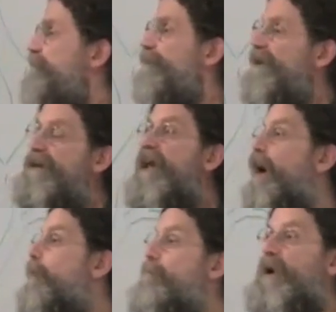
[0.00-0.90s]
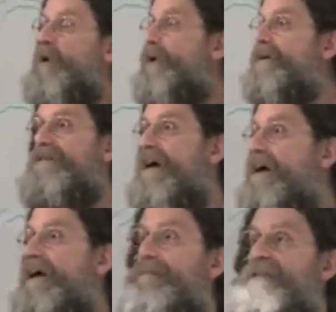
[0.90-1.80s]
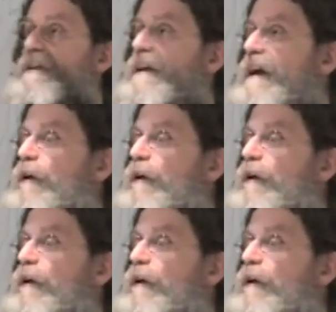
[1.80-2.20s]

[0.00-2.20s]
split a million times to get